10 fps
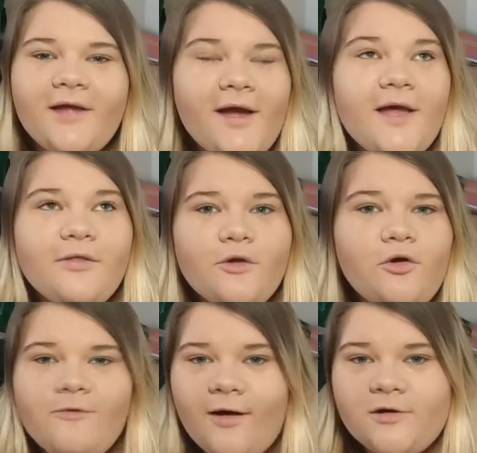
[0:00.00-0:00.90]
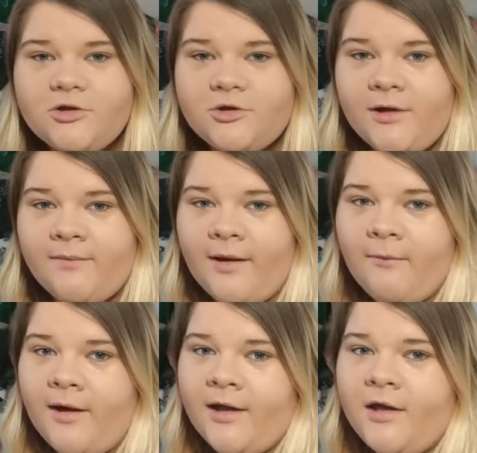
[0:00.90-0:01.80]
They had no right to treat him
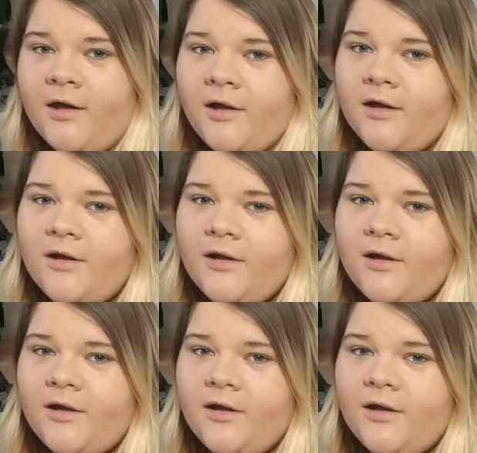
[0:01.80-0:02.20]
that way.